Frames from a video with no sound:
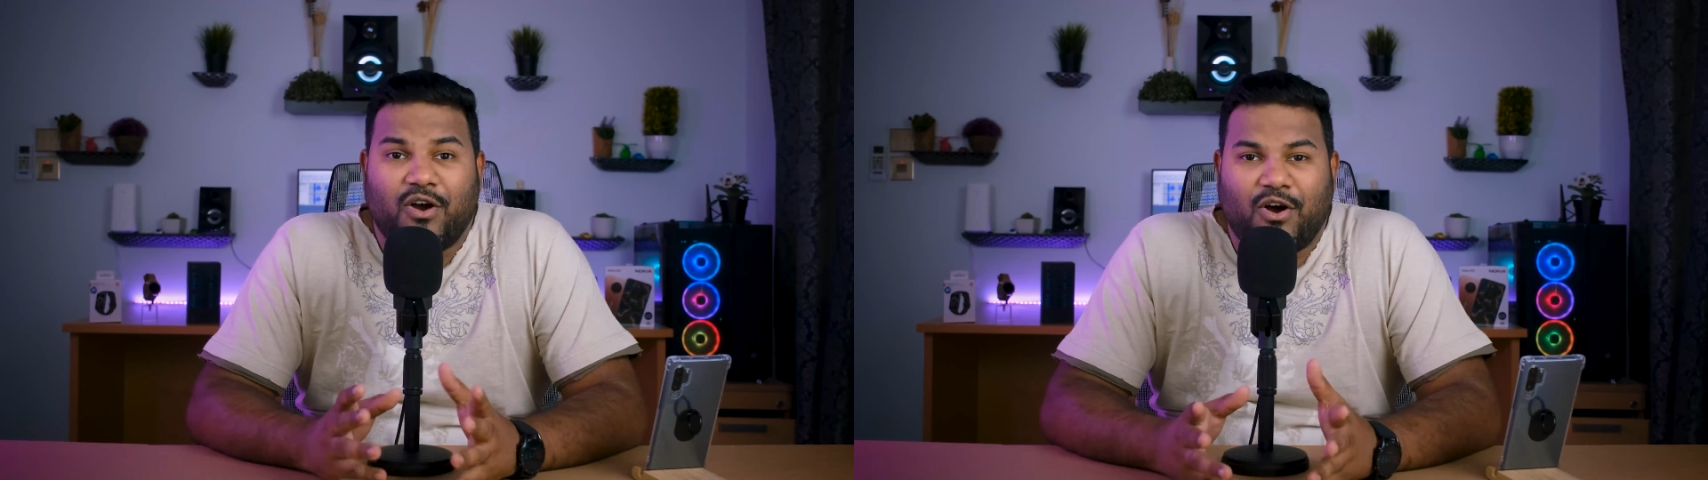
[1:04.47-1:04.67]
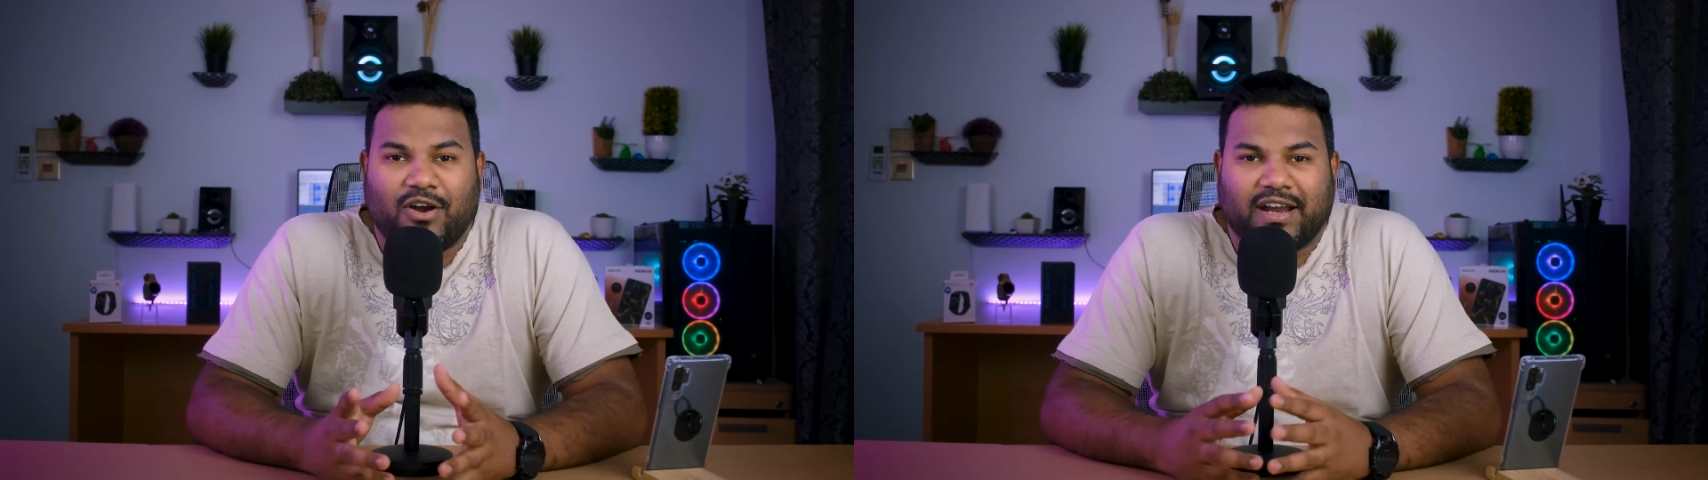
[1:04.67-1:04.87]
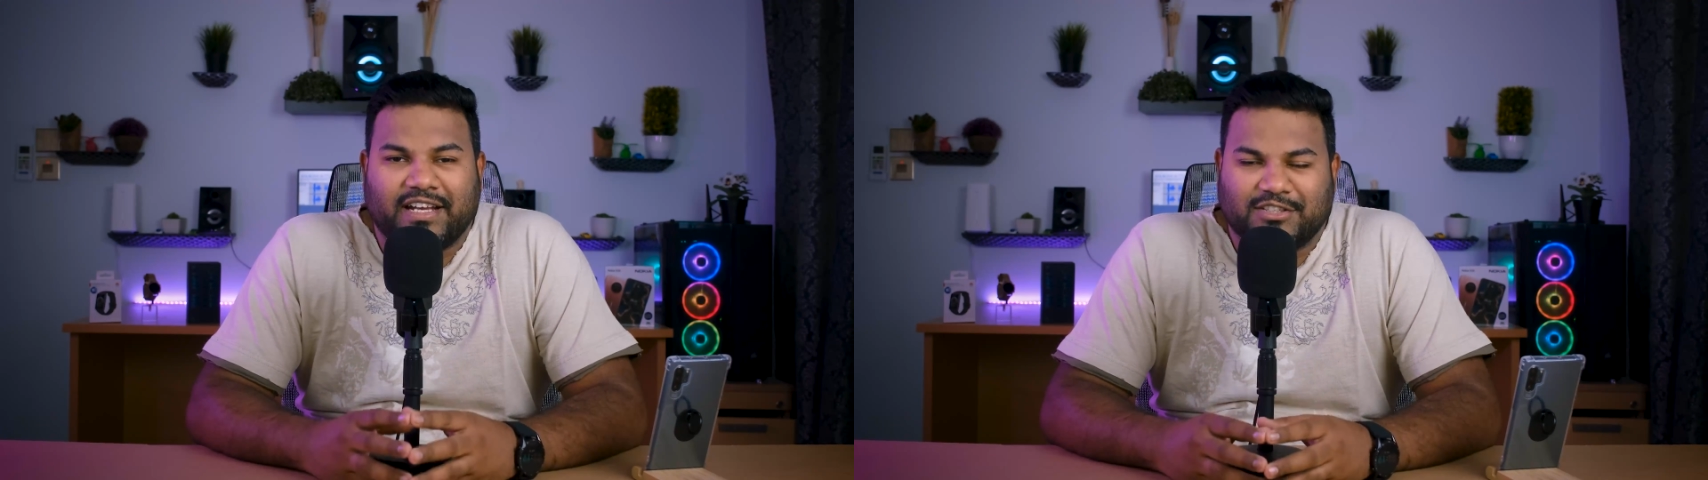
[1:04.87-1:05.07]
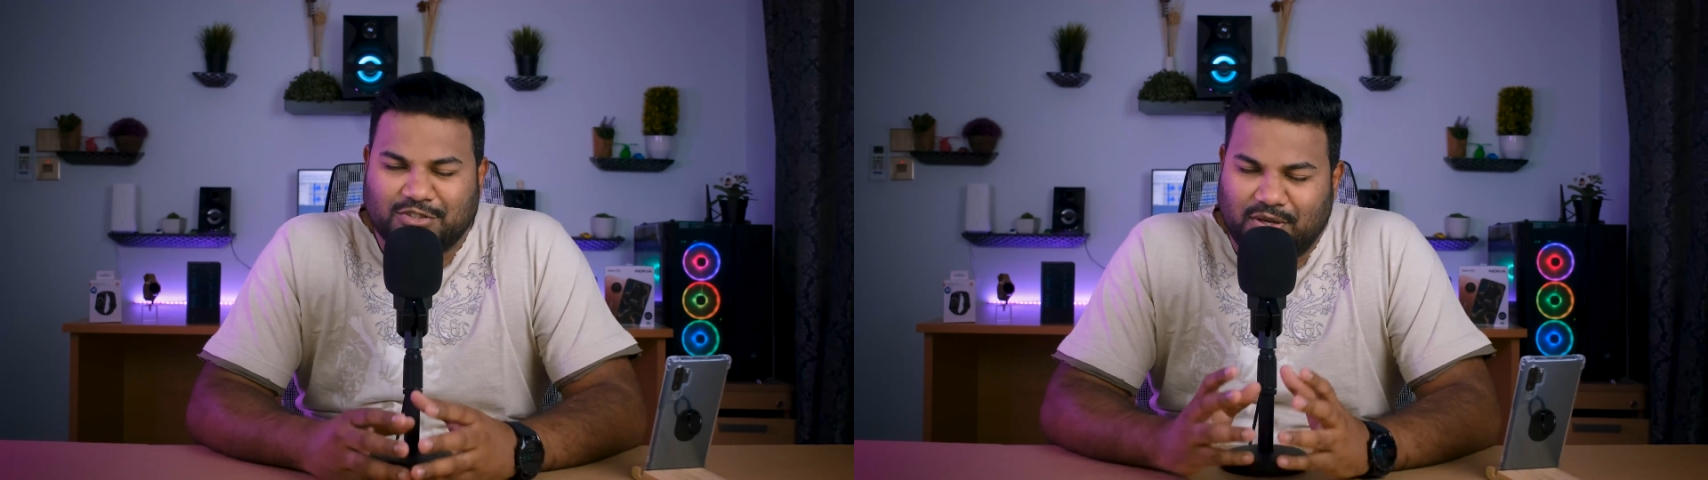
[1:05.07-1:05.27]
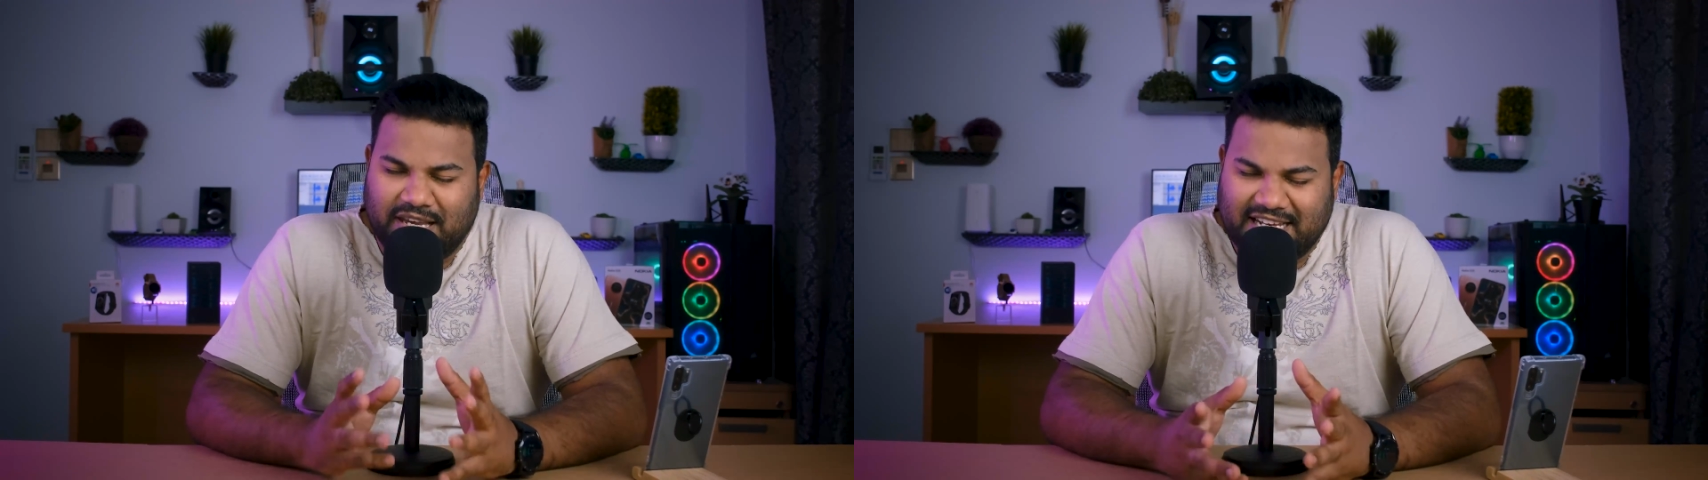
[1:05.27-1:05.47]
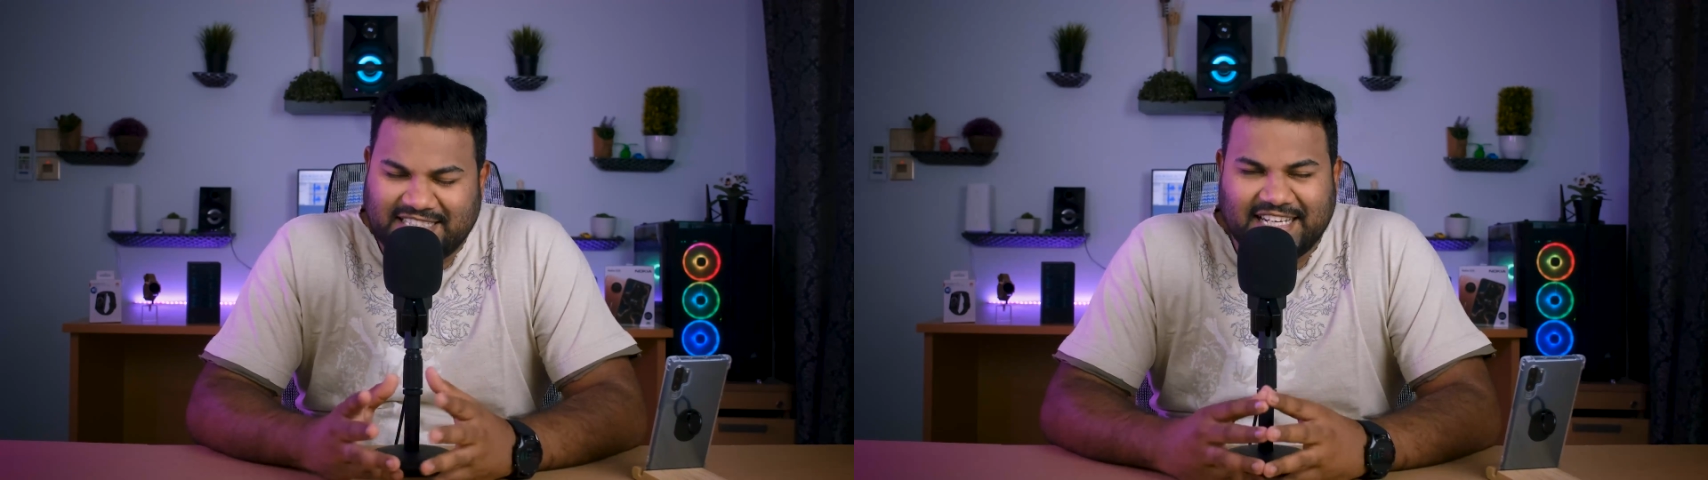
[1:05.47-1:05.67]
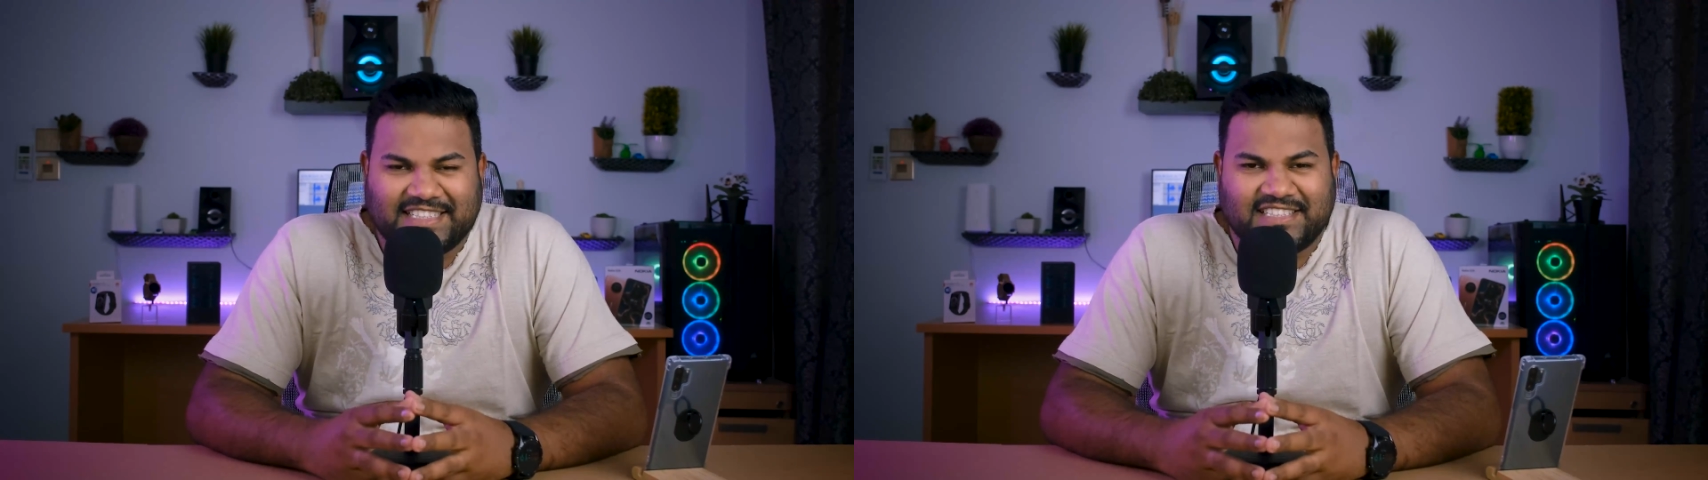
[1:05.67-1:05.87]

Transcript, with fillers: Alright, so let's get